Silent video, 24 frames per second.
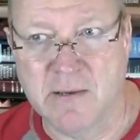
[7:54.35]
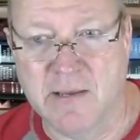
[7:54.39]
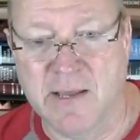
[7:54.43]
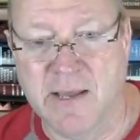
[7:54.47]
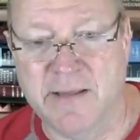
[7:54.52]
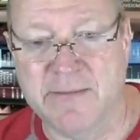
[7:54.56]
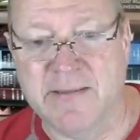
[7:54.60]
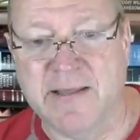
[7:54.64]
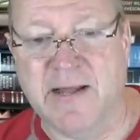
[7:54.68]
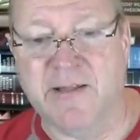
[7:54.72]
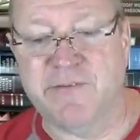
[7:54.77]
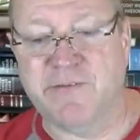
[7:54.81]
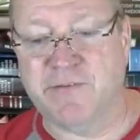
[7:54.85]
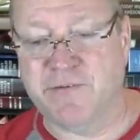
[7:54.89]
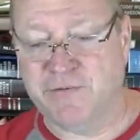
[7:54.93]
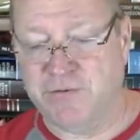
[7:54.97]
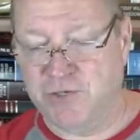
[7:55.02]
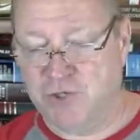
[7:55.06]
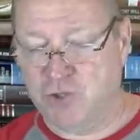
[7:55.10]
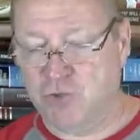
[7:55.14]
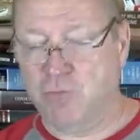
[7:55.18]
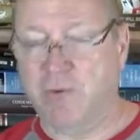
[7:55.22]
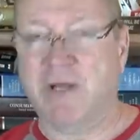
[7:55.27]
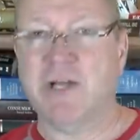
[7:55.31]
And that's a
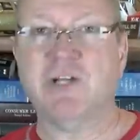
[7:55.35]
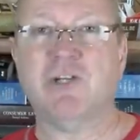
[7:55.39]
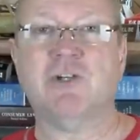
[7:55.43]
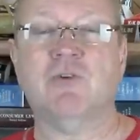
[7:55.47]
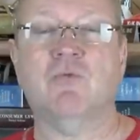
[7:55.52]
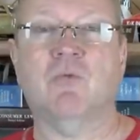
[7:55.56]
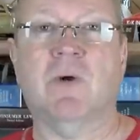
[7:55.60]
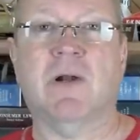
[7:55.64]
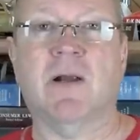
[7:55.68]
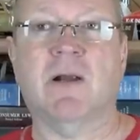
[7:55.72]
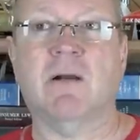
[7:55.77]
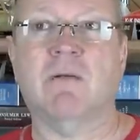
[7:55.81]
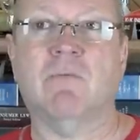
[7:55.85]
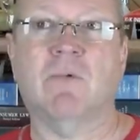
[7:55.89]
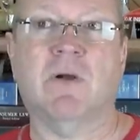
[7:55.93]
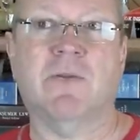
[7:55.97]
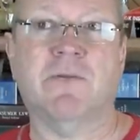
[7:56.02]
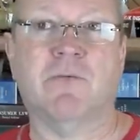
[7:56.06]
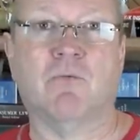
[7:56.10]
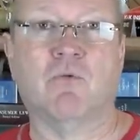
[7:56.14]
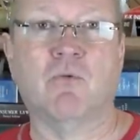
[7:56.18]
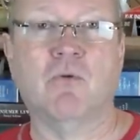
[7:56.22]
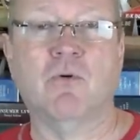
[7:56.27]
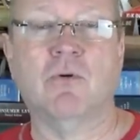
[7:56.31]
situation where, well,
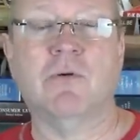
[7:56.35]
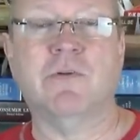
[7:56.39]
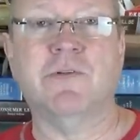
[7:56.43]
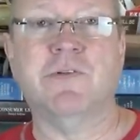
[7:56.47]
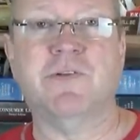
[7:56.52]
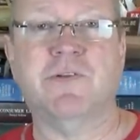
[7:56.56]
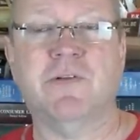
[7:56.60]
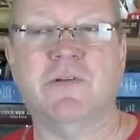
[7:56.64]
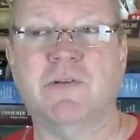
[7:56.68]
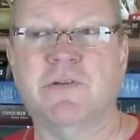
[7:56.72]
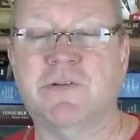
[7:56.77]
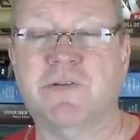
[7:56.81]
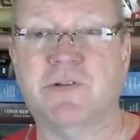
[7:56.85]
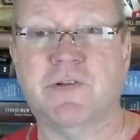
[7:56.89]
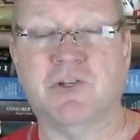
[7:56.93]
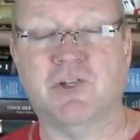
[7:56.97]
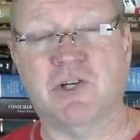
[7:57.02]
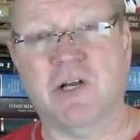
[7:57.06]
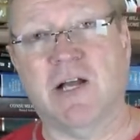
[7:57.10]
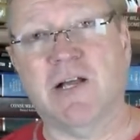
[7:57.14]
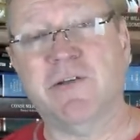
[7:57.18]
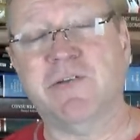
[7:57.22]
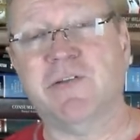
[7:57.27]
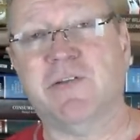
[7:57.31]
the rules
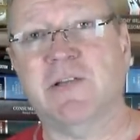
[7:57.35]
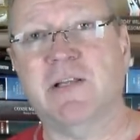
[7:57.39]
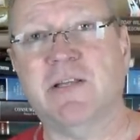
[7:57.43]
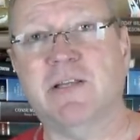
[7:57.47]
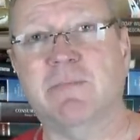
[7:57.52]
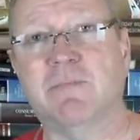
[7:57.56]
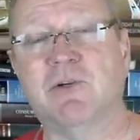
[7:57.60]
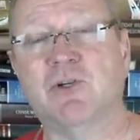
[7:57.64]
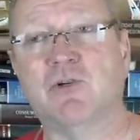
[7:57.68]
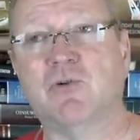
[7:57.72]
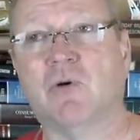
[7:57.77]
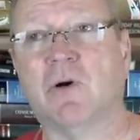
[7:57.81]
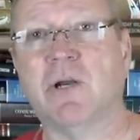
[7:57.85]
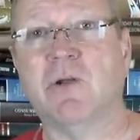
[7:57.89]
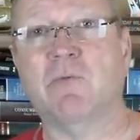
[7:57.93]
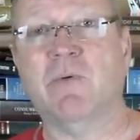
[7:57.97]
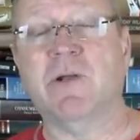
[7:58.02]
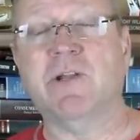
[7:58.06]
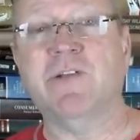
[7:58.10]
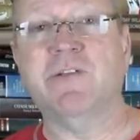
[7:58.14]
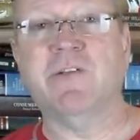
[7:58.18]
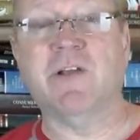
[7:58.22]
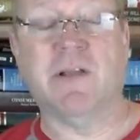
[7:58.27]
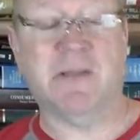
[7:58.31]
suggest that the majority
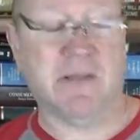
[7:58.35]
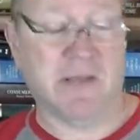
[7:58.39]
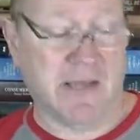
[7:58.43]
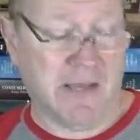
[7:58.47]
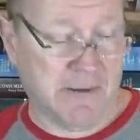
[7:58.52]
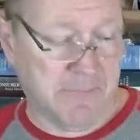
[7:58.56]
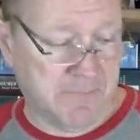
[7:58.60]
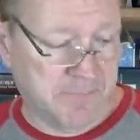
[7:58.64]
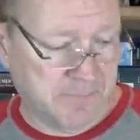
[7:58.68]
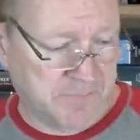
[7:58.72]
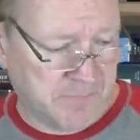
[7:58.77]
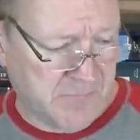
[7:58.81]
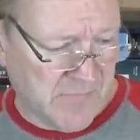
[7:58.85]
wins on that.